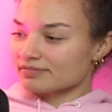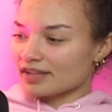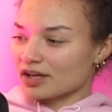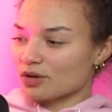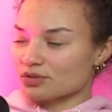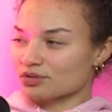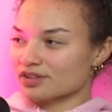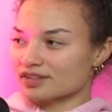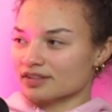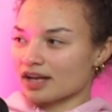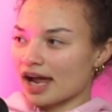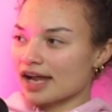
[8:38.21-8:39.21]
I go through and
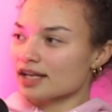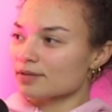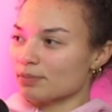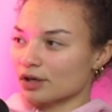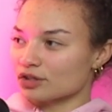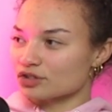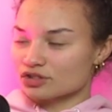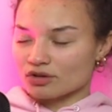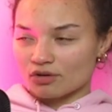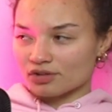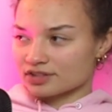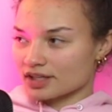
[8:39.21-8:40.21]
I purge
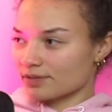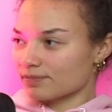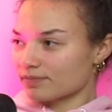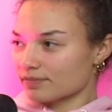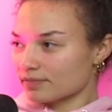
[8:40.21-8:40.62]
all the time.